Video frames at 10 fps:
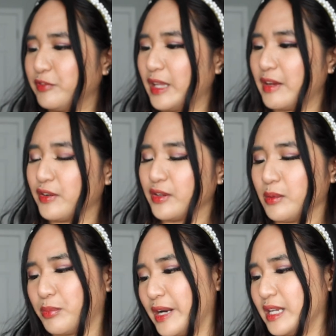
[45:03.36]
flavor.
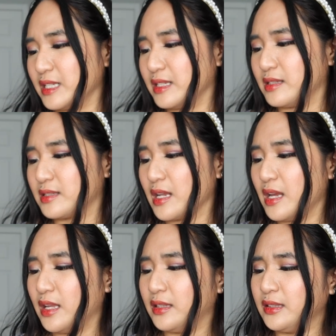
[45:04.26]
The brand is
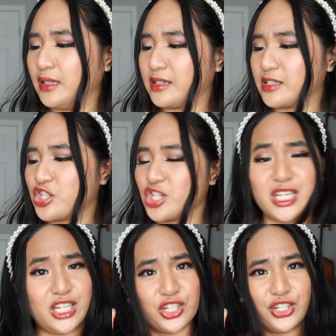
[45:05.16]
Le
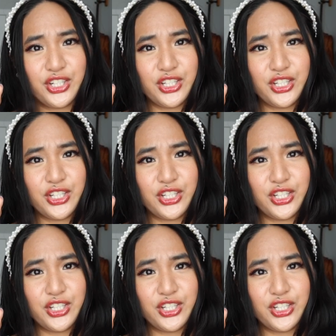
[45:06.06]
Cheer,